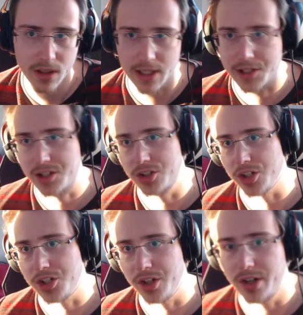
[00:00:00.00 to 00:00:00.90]
Let's
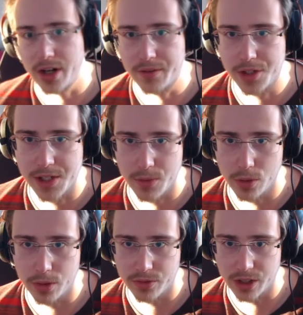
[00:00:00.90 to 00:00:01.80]
just recover some
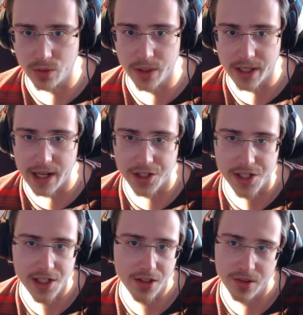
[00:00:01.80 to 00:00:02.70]
gold real quick. I
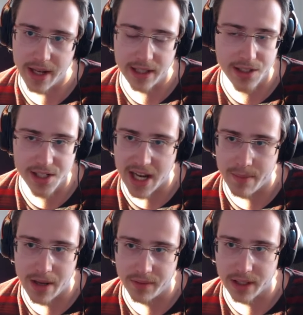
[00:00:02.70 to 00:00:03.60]
just needed to get this
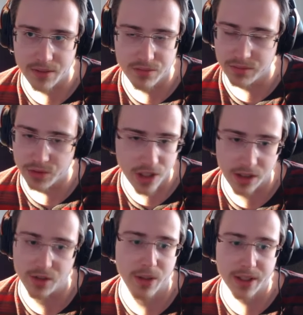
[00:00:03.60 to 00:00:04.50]
MF like
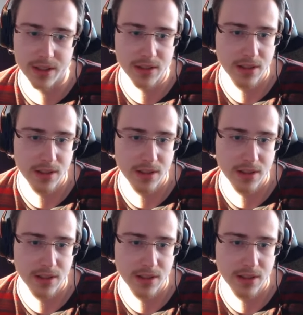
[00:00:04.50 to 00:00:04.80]
real quick.